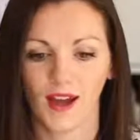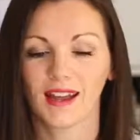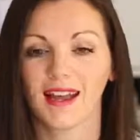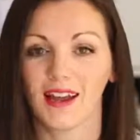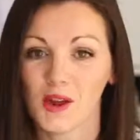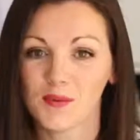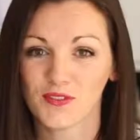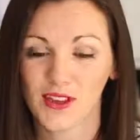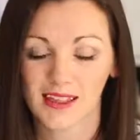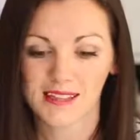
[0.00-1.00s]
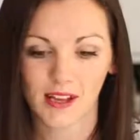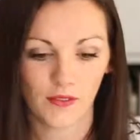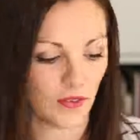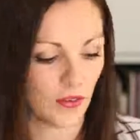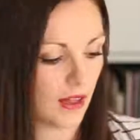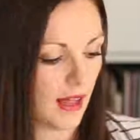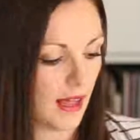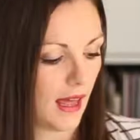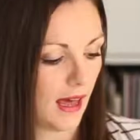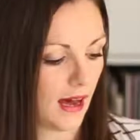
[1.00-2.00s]
Okay, hope you found this helpful.
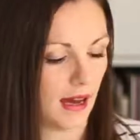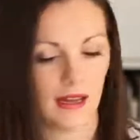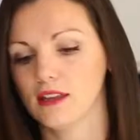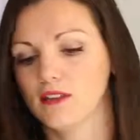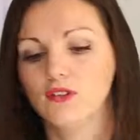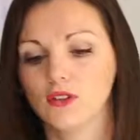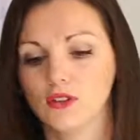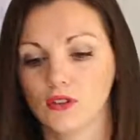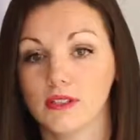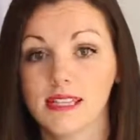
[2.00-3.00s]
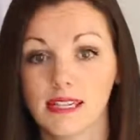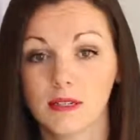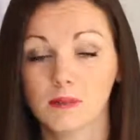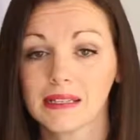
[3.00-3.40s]
If you did,